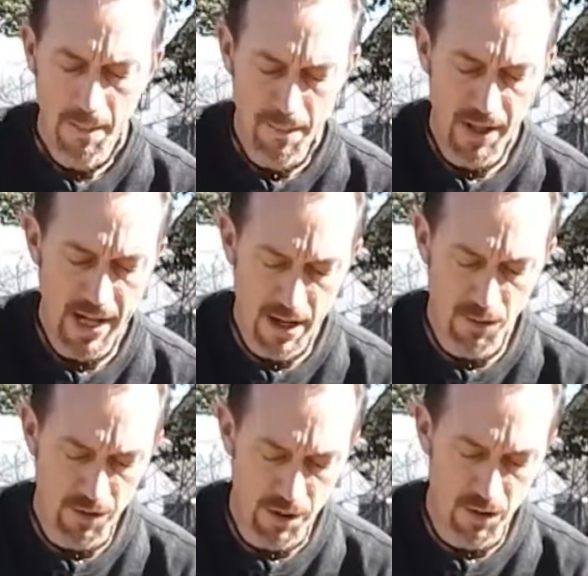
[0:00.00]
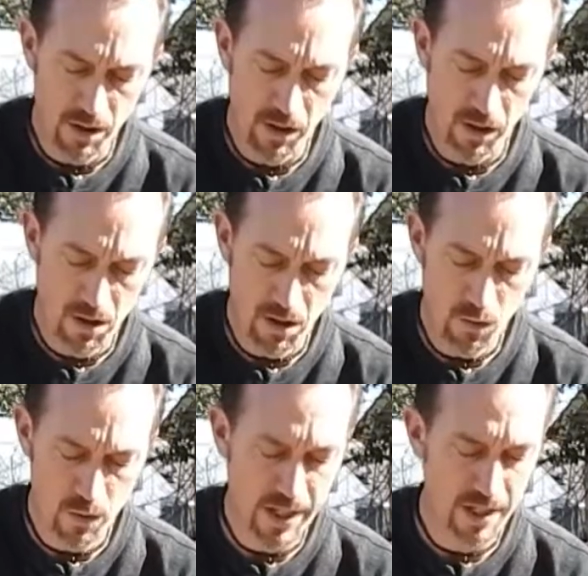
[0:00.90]
but that will go a
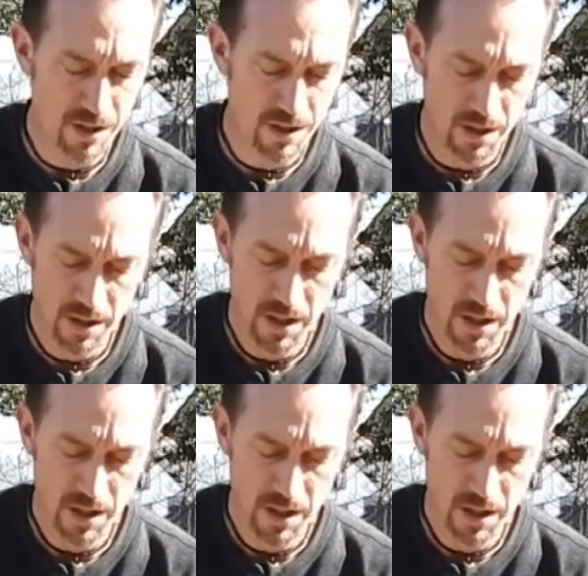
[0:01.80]
long ways